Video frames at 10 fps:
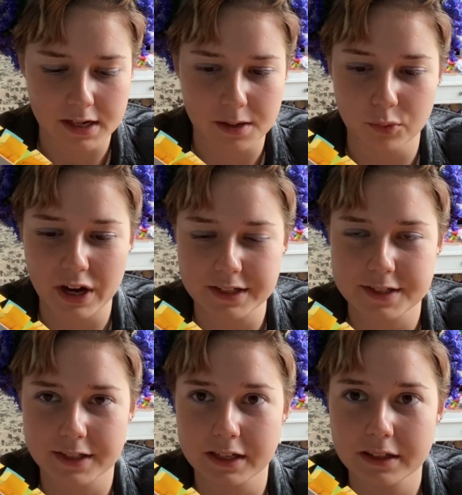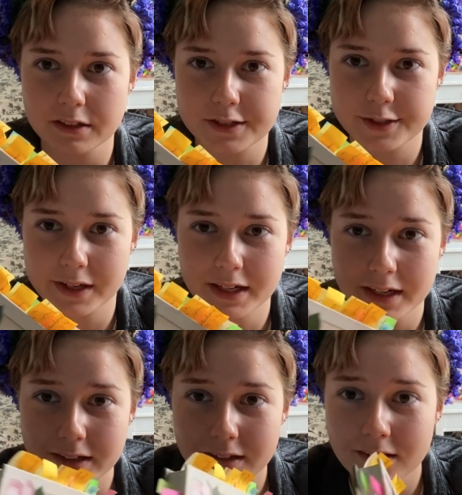I'm writing and
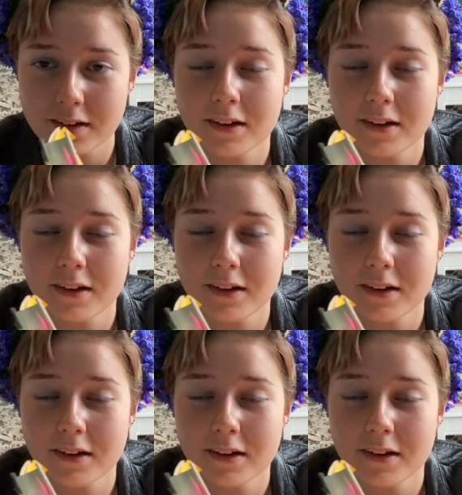illustrating.